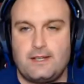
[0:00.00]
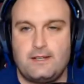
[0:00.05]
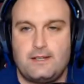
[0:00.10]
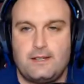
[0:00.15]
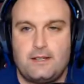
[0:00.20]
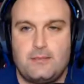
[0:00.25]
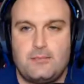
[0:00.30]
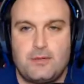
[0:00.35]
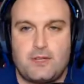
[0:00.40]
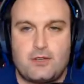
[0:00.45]

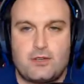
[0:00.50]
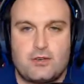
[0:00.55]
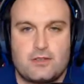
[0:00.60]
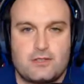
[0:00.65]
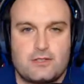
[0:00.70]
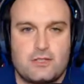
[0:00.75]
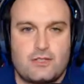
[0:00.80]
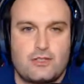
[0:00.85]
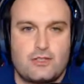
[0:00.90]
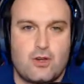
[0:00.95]
because
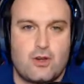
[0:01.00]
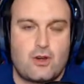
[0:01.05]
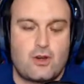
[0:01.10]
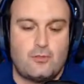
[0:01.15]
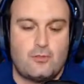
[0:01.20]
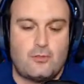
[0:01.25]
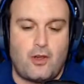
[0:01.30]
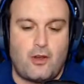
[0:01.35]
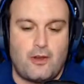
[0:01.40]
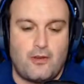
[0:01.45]
the show
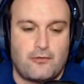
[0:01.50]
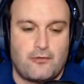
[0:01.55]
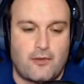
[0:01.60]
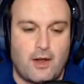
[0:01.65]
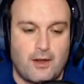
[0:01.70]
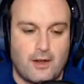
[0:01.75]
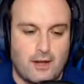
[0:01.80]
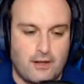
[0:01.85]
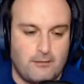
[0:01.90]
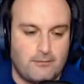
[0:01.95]
comes on at
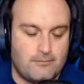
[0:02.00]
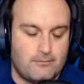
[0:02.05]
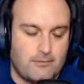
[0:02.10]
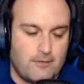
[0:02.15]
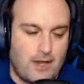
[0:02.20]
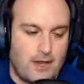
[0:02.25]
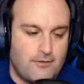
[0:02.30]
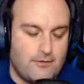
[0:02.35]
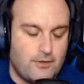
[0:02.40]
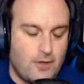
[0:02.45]
Friday,
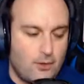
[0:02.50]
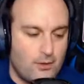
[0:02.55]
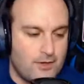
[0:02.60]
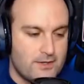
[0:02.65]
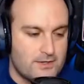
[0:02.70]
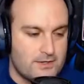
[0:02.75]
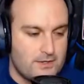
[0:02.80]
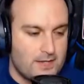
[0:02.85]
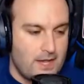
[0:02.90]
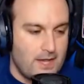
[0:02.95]
I've
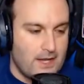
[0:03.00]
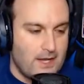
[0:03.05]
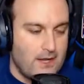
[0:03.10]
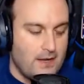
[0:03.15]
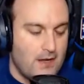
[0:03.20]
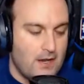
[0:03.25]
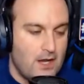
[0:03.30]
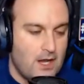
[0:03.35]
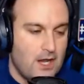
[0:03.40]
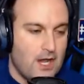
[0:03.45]
noticed that
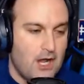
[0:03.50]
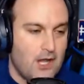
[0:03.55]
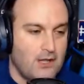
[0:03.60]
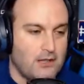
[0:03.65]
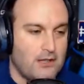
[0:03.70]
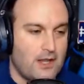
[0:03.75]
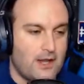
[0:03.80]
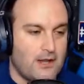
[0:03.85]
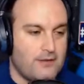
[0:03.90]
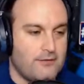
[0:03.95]
a
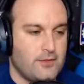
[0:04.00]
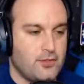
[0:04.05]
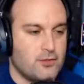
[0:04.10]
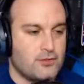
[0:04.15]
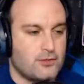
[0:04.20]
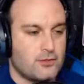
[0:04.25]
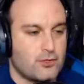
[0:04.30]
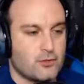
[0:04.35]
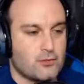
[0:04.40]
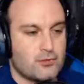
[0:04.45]
lot of
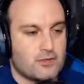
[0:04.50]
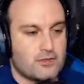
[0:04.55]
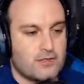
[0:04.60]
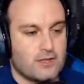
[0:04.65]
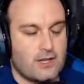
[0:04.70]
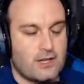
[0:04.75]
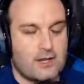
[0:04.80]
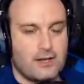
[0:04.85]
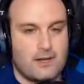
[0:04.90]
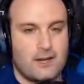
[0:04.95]
YouTubers, a
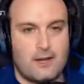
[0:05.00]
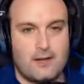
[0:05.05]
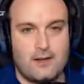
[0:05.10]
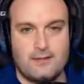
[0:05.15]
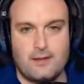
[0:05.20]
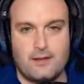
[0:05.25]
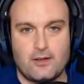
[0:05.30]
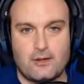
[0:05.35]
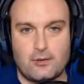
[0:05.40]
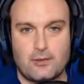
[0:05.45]
lot of
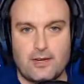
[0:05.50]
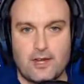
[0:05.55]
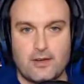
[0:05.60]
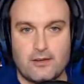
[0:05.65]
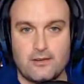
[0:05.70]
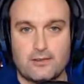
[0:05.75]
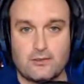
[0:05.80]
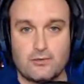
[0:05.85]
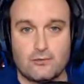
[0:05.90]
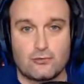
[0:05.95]
content
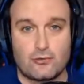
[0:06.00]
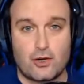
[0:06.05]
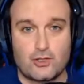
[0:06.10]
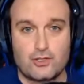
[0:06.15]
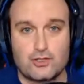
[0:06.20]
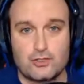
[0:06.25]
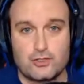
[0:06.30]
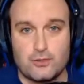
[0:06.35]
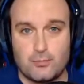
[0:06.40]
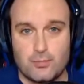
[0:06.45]
creators
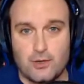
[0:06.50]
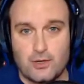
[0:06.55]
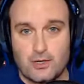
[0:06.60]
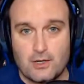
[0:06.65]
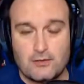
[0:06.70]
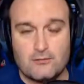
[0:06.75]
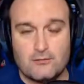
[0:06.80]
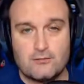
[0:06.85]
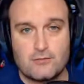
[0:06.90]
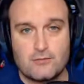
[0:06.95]
rush to put
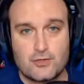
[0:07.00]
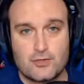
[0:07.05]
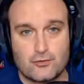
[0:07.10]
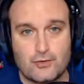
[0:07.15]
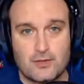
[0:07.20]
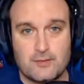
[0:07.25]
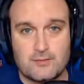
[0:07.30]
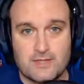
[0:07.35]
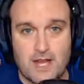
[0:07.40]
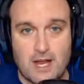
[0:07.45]

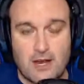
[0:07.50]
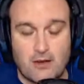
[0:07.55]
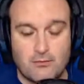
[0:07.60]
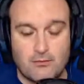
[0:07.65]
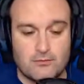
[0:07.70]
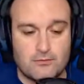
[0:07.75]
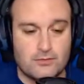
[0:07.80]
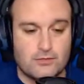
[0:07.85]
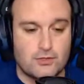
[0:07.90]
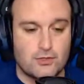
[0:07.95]
streams out
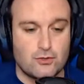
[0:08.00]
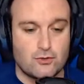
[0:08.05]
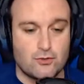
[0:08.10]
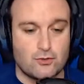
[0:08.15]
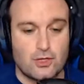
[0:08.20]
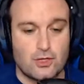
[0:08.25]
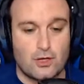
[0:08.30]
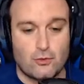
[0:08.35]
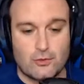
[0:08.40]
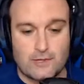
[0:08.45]
to,
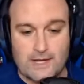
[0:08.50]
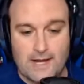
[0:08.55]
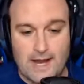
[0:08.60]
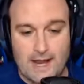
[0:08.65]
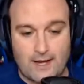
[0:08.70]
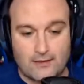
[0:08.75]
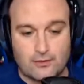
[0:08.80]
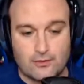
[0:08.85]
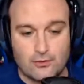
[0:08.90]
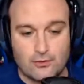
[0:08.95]

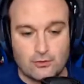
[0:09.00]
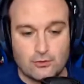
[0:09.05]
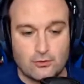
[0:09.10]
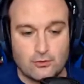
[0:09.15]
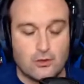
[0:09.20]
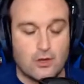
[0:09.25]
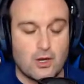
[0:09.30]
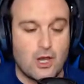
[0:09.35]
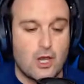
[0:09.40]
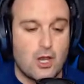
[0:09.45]
react
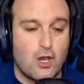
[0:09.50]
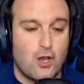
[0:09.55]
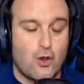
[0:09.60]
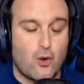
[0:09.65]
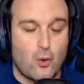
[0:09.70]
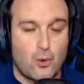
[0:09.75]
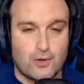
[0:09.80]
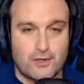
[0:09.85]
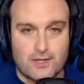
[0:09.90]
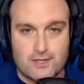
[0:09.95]
to
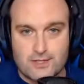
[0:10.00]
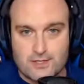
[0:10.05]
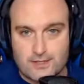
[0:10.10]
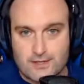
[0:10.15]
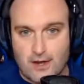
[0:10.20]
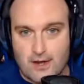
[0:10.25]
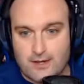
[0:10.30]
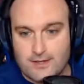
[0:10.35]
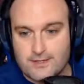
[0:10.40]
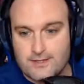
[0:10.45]
or
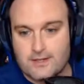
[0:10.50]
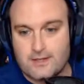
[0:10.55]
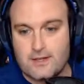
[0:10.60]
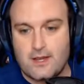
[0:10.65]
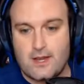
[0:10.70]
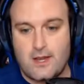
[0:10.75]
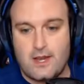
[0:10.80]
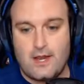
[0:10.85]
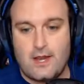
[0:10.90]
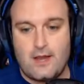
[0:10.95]
discuss,
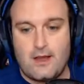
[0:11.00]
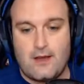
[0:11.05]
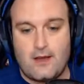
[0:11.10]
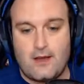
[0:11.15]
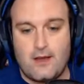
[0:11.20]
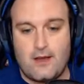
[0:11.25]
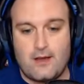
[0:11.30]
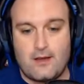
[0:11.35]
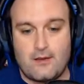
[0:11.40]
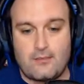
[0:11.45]

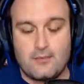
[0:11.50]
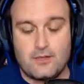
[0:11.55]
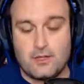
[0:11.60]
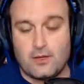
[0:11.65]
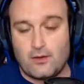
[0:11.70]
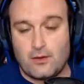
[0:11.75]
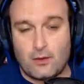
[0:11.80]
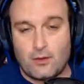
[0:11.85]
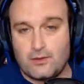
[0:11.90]
the